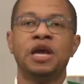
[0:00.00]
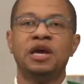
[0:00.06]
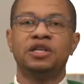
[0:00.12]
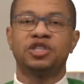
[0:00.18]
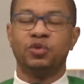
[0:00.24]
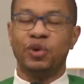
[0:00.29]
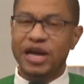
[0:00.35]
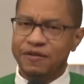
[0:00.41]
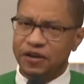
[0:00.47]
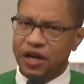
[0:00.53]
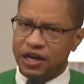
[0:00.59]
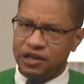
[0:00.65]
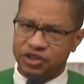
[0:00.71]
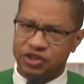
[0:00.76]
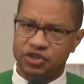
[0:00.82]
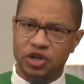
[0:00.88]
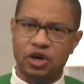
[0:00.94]
So even in
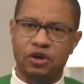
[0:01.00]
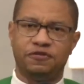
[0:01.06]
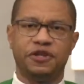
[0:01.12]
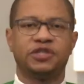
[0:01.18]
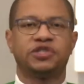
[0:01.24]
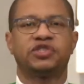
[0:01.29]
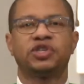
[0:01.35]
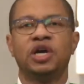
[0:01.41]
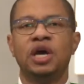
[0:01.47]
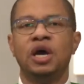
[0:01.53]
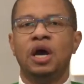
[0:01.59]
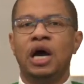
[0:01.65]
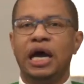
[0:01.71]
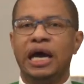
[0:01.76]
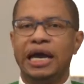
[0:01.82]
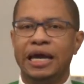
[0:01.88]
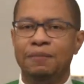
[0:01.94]
a service,
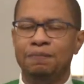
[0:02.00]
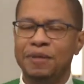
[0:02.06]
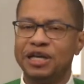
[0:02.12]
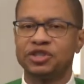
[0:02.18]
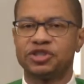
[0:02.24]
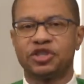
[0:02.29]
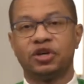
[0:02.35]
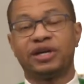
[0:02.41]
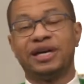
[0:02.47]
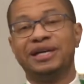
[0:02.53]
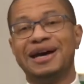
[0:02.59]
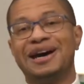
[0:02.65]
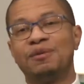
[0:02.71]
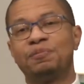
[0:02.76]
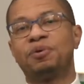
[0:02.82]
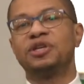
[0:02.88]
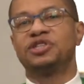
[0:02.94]
a minister
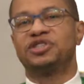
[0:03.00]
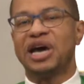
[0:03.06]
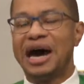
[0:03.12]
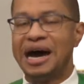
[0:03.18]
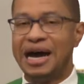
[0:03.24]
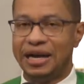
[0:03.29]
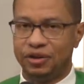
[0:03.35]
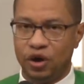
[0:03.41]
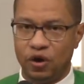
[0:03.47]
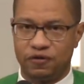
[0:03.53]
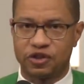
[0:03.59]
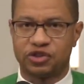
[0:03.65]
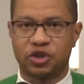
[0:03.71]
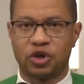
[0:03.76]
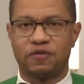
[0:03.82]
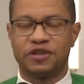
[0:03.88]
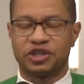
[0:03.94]
cannot preside over
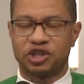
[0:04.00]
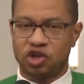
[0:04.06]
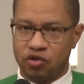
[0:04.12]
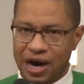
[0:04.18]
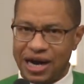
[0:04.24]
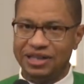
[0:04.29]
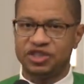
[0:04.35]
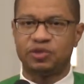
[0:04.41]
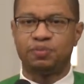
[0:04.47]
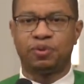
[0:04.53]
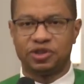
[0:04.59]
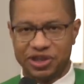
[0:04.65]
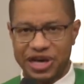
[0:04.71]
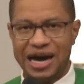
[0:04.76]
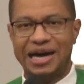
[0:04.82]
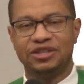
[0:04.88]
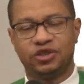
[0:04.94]
service. Christ
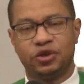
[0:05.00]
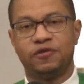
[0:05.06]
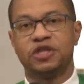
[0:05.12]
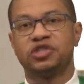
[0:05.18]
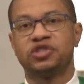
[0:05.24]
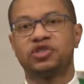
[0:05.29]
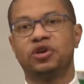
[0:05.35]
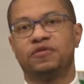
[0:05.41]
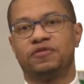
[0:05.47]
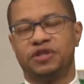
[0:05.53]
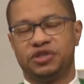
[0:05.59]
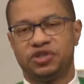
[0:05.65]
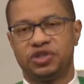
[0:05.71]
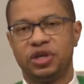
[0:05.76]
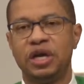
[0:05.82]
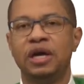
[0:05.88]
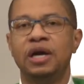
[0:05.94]
presides over the service.